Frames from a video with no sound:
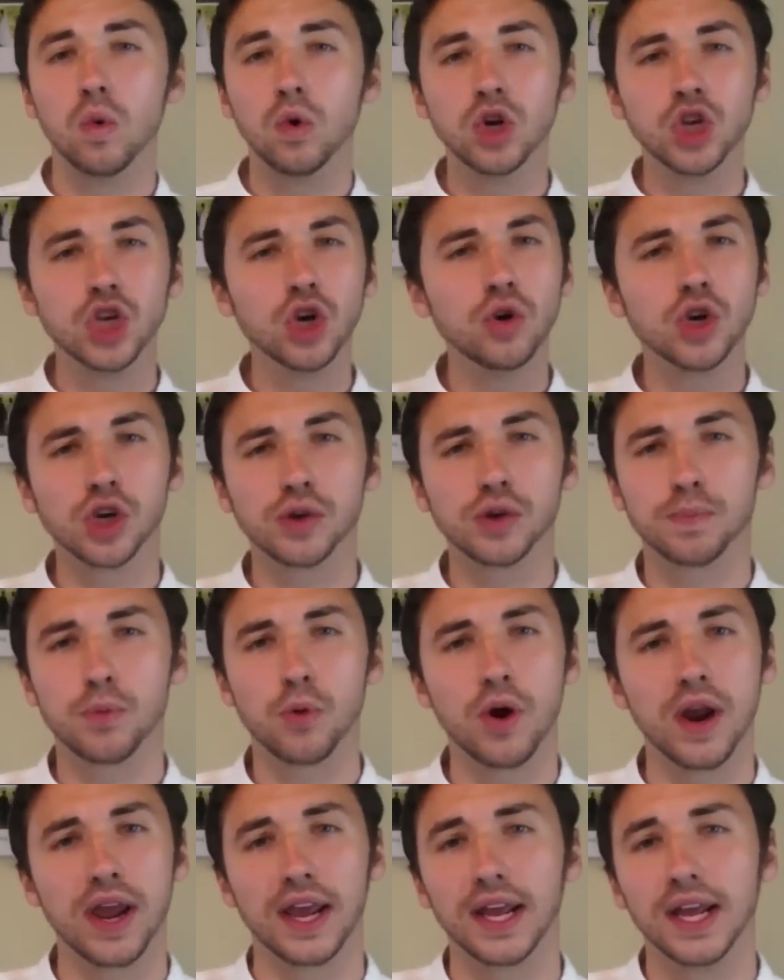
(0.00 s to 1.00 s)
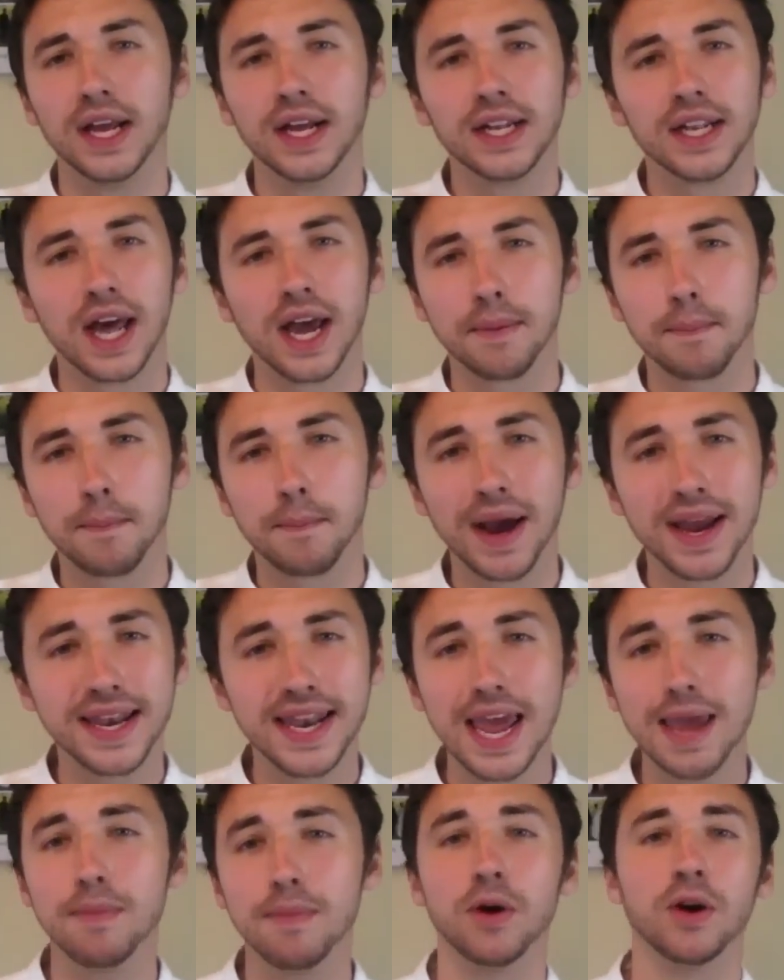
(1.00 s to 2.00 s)
would you just bring like my
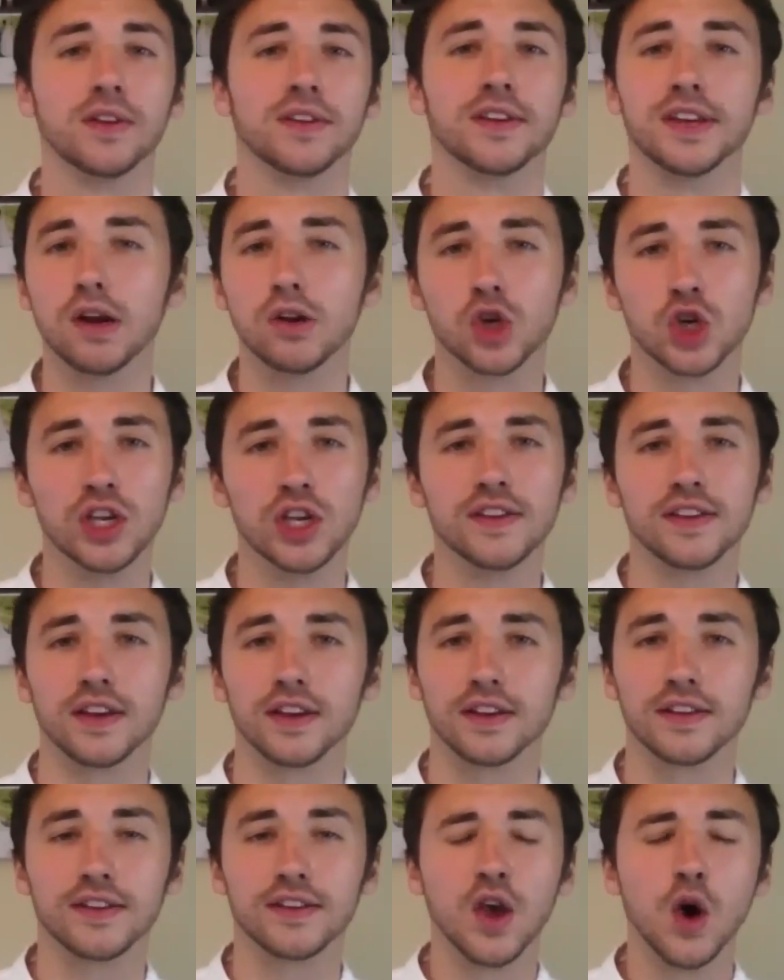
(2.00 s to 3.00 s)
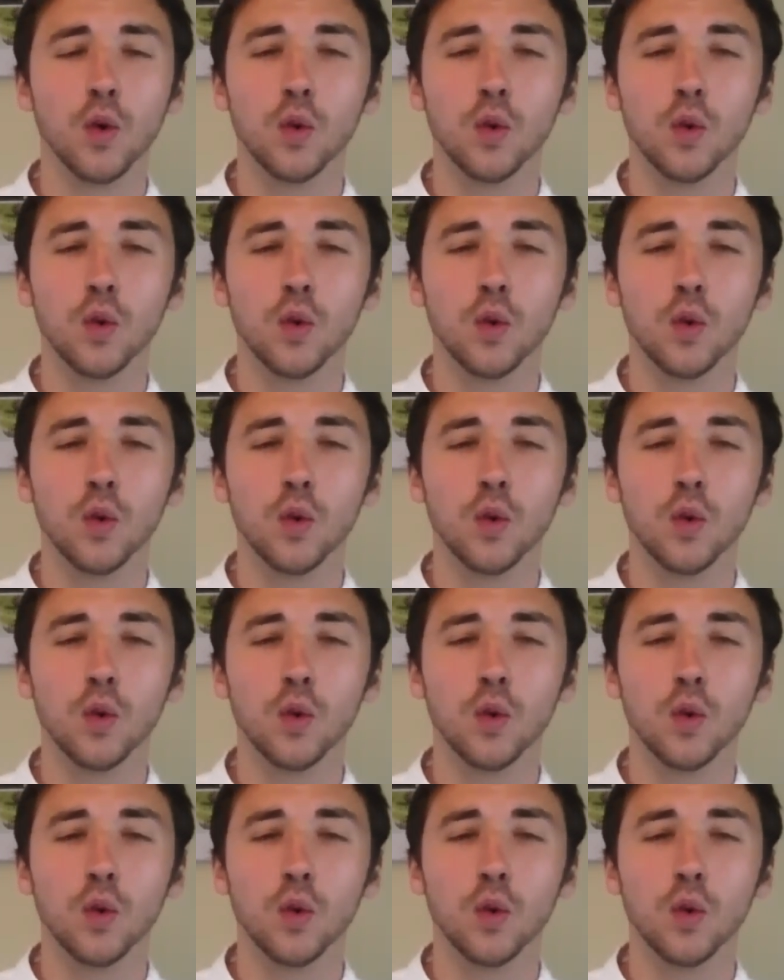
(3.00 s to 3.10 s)
neighborhood to know Jesus?